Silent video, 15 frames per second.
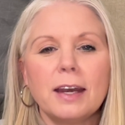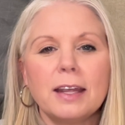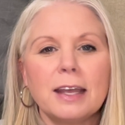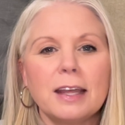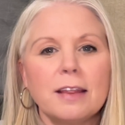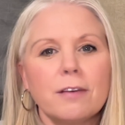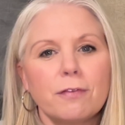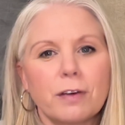
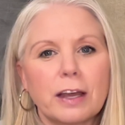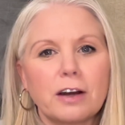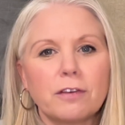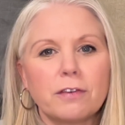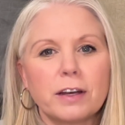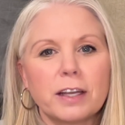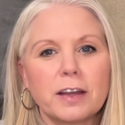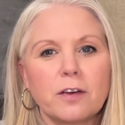in the final
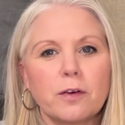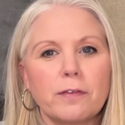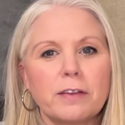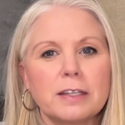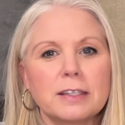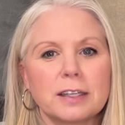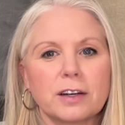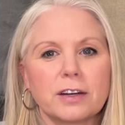video of
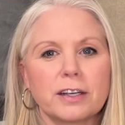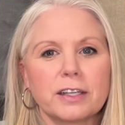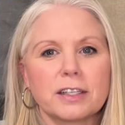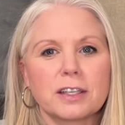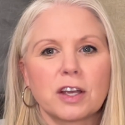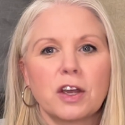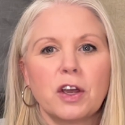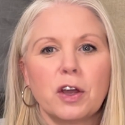the
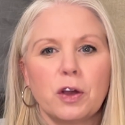series,